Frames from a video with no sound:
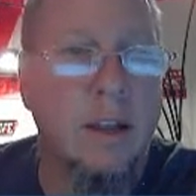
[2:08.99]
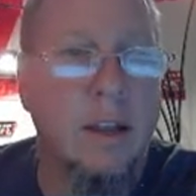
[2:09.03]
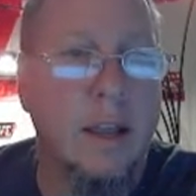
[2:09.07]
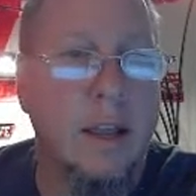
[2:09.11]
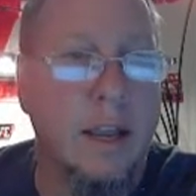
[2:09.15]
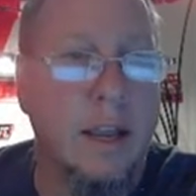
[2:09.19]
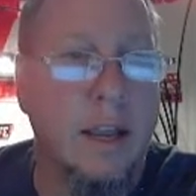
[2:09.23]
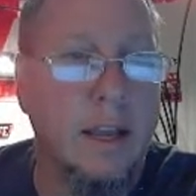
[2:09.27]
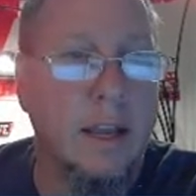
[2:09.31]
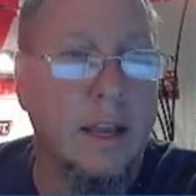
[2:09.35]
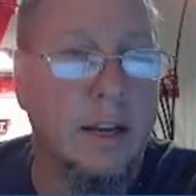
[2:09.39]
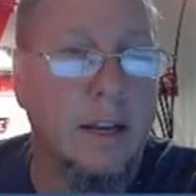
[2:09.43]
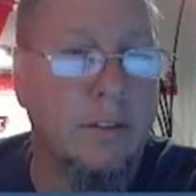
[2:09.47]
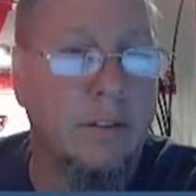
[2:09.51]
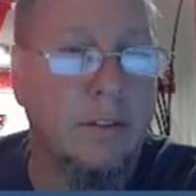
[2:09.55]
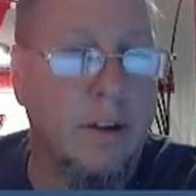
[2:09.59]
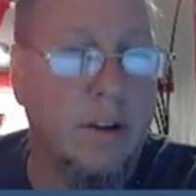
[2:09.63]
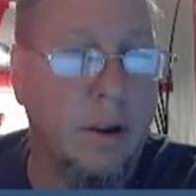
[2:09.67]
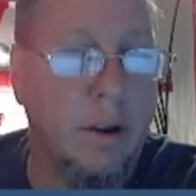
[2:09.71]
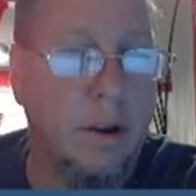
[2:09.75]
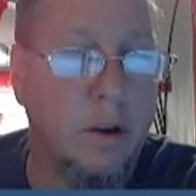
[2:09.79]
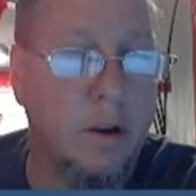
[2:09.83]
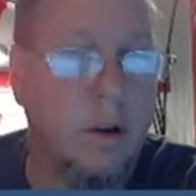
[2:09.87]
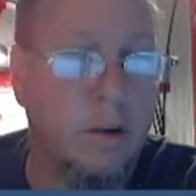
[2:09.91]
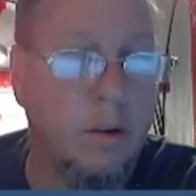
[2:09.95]
And if
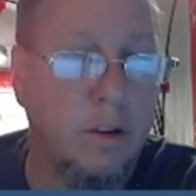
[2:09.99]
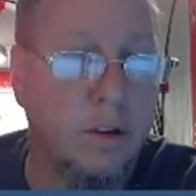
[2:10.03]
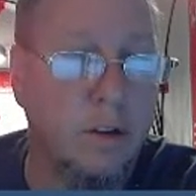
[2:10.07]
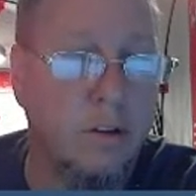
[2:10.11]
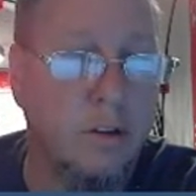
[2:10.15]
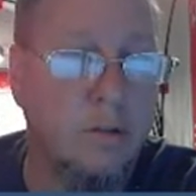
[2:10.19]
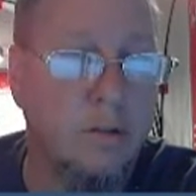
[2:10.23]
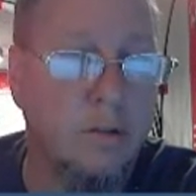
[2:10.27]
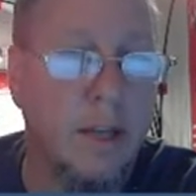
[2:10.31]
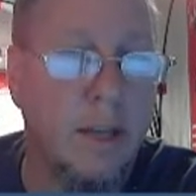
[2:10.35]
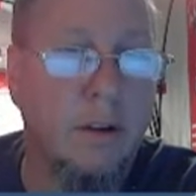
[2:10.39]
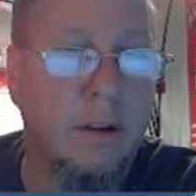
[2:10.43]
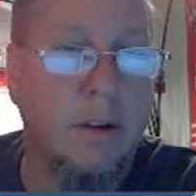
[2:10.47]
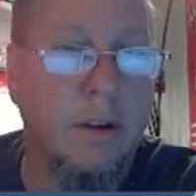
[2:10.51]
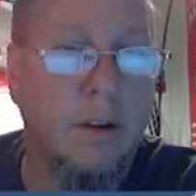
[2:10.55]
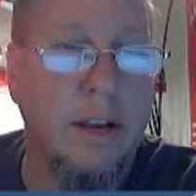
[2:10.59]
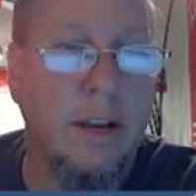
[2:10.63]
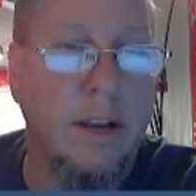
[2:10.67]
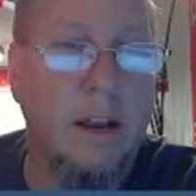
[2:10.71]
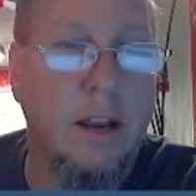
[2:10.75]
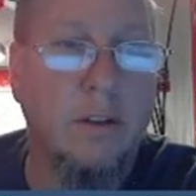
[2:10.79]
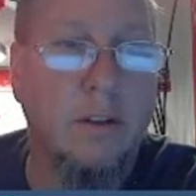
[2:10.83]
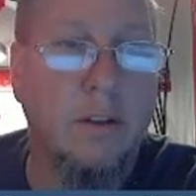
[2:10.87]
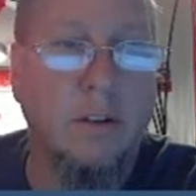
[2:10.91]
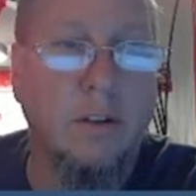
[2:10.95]
I go to do that right
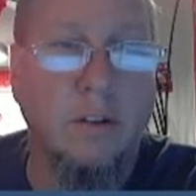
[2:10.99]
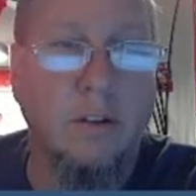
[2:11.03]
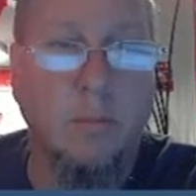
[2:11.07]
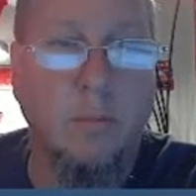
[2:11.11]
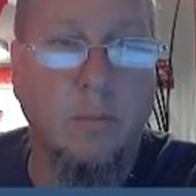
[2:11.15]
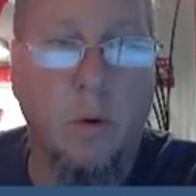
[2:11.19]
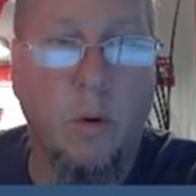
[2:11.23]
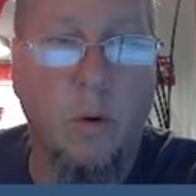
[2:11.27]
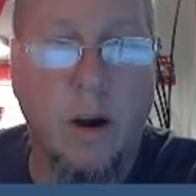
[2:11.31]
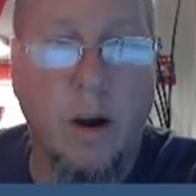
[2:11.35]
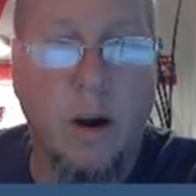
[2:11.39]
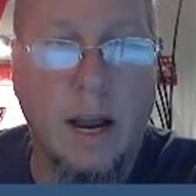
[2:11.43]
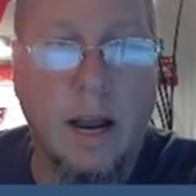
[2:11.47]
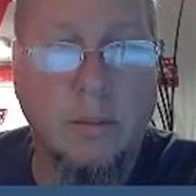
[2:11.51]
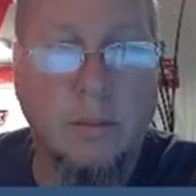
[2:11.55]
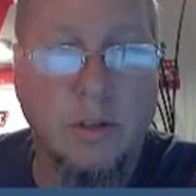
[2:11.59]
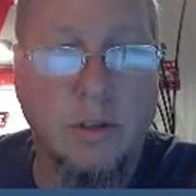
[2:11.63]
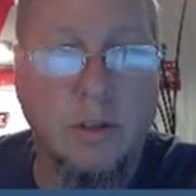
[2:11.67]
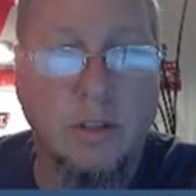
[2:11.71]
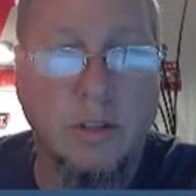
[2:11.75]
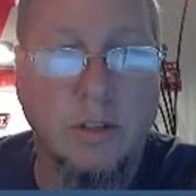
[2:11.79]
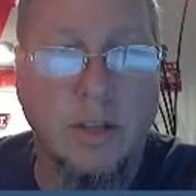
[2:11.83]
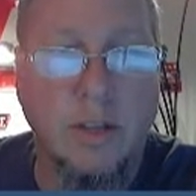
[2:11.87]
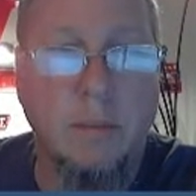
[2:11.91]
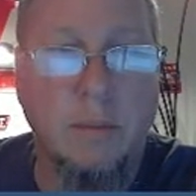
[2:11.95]
now, there are more
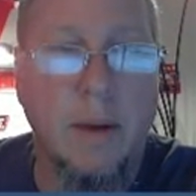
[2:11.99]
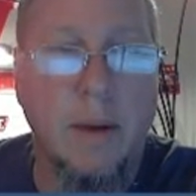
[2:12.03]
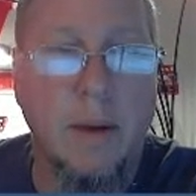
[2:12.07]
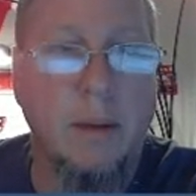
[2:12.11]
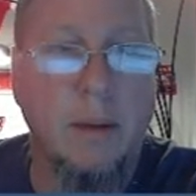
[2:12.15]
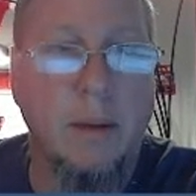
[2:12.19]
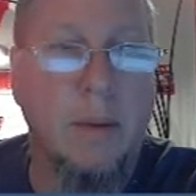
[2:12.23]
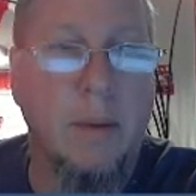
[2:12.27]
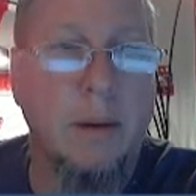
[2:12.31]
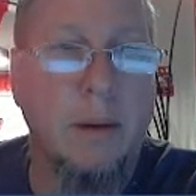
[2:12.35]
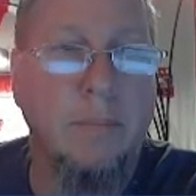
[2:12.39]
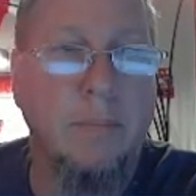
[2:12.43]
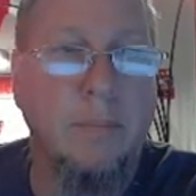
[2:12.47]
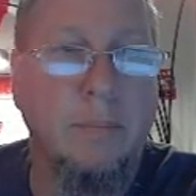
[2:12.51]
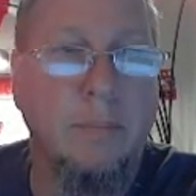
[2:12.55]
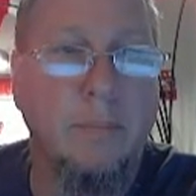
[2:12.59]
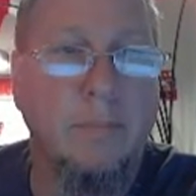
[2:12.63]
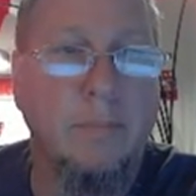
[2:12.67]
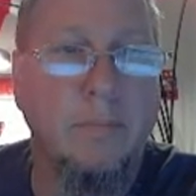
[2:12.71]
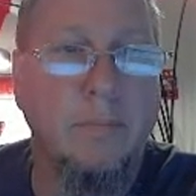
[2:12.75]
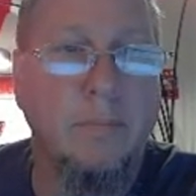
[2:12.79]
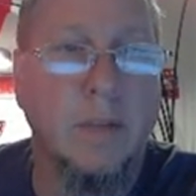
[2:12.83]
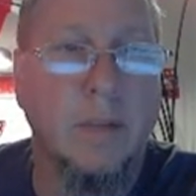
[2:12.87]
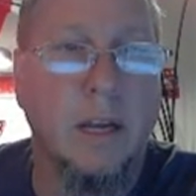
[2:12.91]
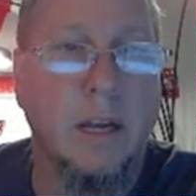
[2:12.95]
options that pop up.
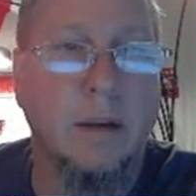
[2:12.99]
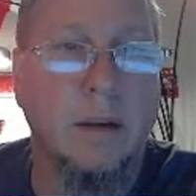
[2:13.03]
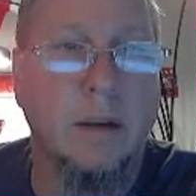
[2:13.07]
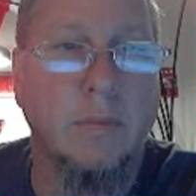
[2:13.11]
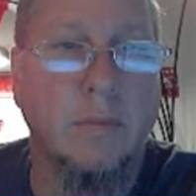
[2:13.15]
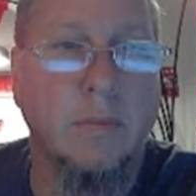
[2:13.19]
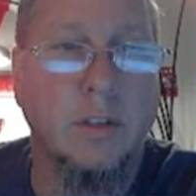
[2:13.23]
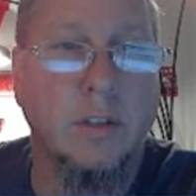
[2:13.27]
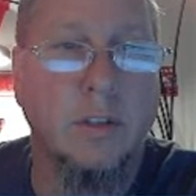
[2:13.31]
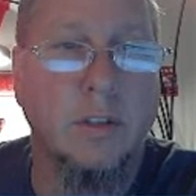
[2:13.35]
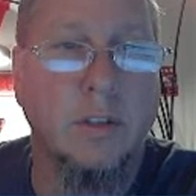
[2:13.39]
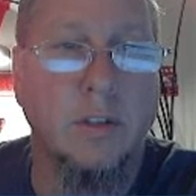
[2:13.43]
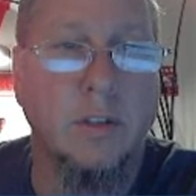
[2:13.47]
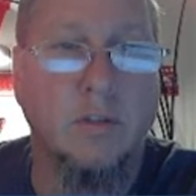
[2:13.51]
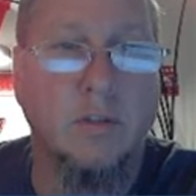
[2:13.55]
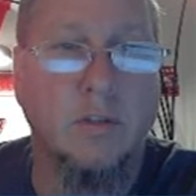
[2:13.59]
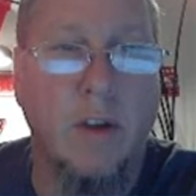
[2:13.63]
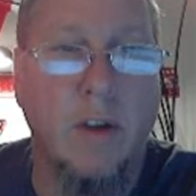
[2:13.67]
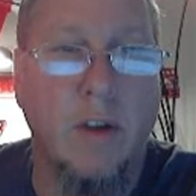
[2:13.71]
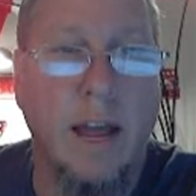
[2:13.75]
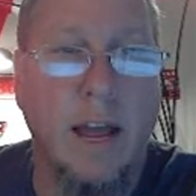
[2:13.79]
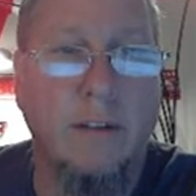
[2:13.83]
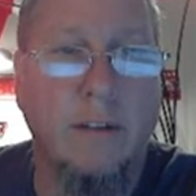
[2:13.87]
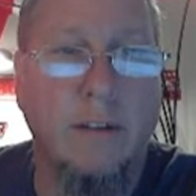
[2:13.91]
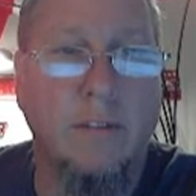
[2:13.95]
This is
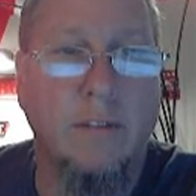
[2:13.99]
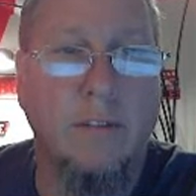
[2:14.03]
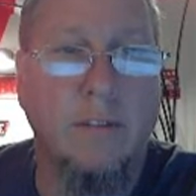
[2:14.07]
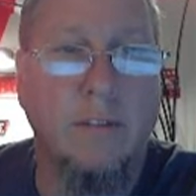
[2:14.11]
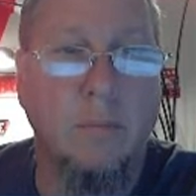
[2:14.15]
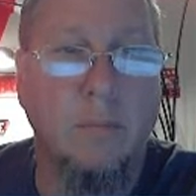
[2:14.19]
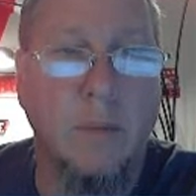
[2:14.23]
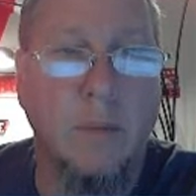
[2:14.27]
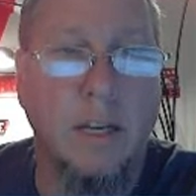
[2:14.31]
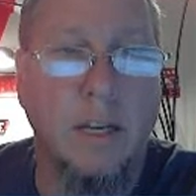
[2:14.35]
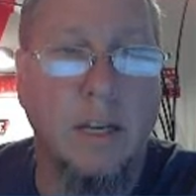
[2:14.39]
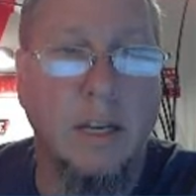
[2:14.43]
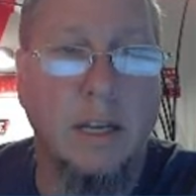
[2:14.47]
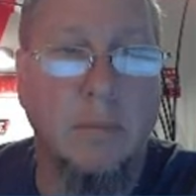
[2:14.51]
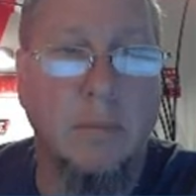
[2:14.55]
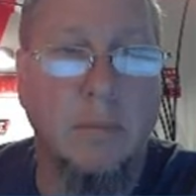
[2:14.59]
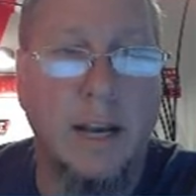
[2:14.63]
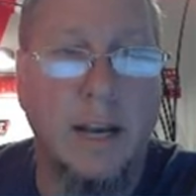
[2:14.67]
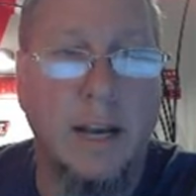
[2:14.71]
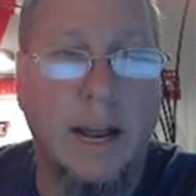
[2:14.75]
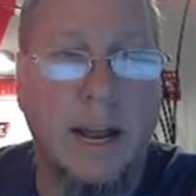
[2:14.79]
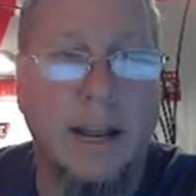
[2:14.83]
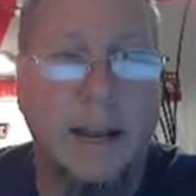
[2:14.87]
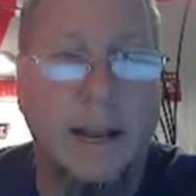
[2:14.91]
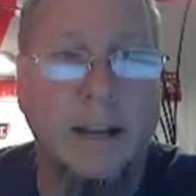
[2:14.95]
draft, medium, and
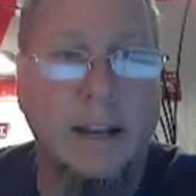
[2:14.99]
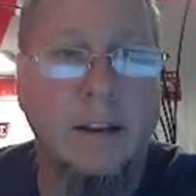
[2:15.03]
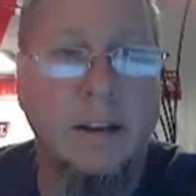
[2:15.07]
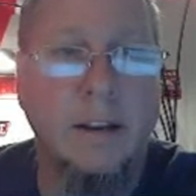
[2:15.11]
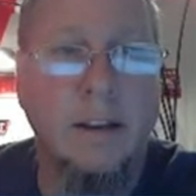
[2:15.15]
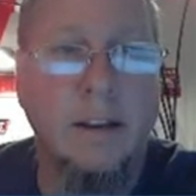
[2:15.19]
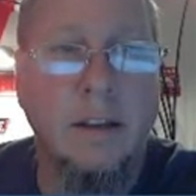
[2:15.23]
high.